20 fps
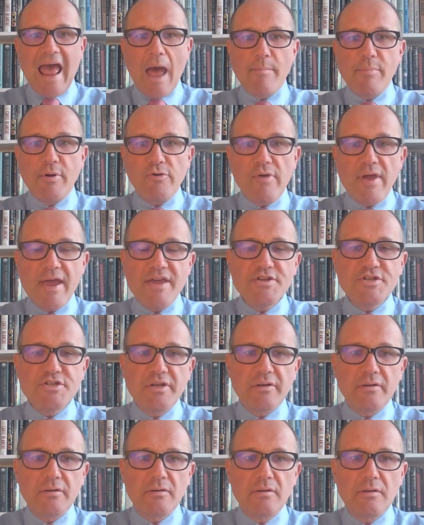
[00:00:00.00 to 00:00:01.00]

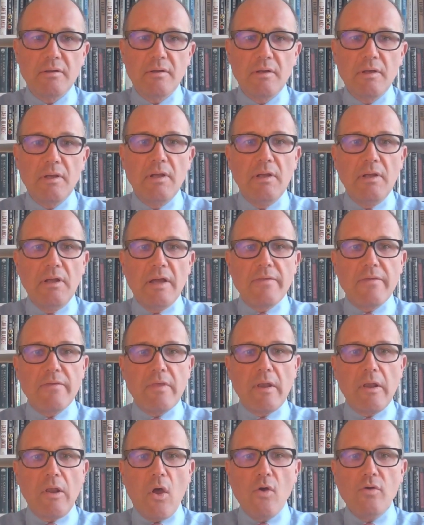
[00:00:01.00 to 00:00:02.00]
aberration, and that
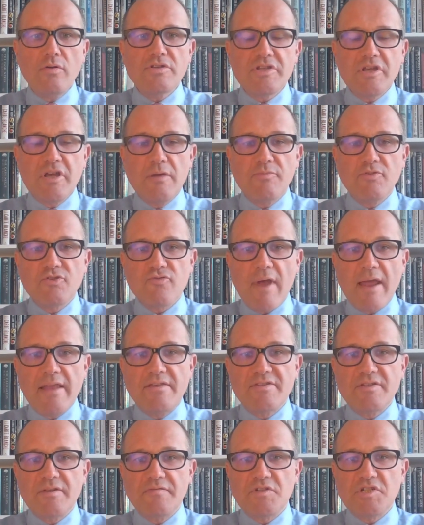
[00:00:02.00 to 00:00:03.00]
the long term
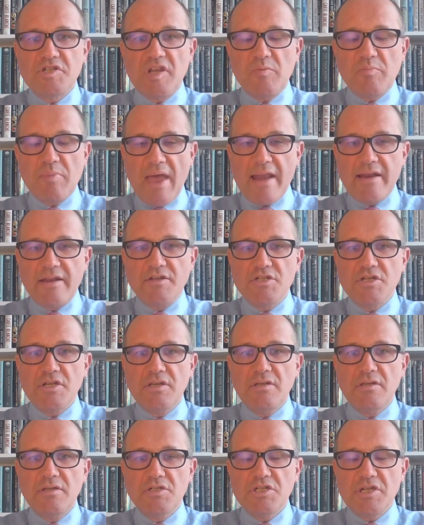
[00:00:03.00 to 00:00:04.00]
trends of cheap
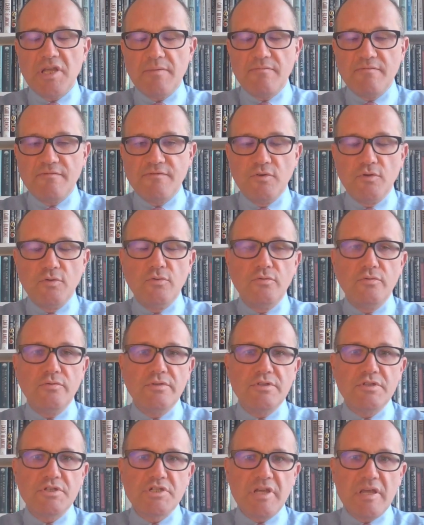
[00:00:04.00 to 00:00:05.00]
energy, cheap food,
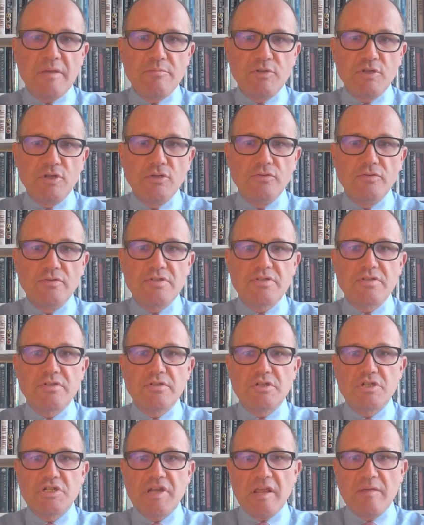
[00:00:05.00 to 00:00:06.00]
cheap goods,
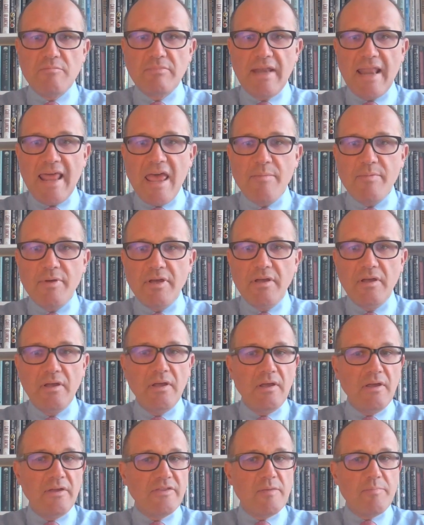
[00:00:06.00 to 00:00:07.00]
and cheap labour
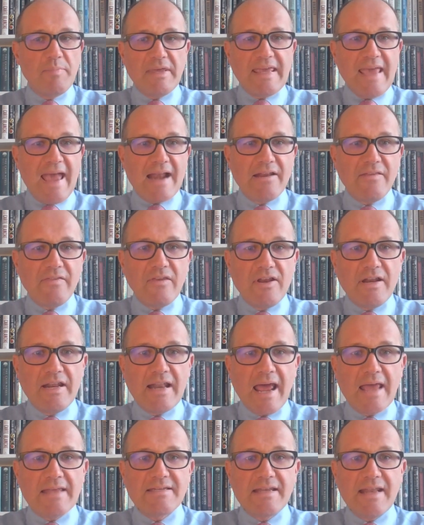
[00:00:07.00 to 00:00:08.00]
that began in the early
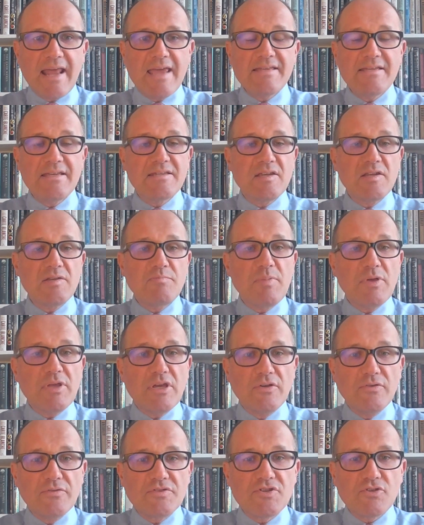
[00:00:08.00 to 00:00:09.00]
1980s had
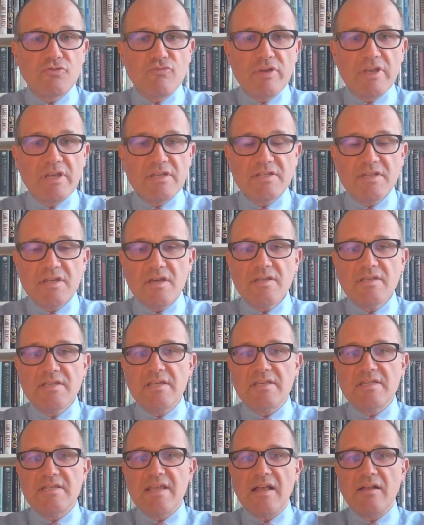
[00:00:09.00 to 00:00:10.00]
begun to reassert
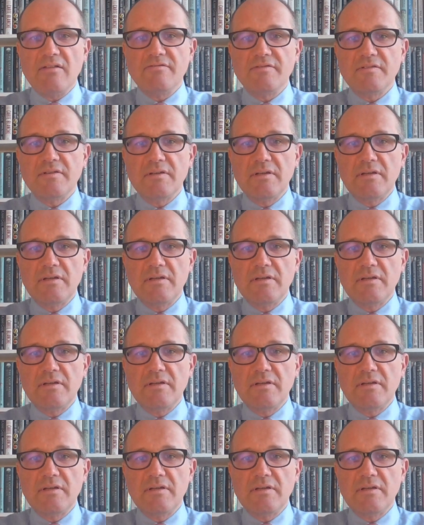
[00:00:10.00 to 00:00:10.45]
itself.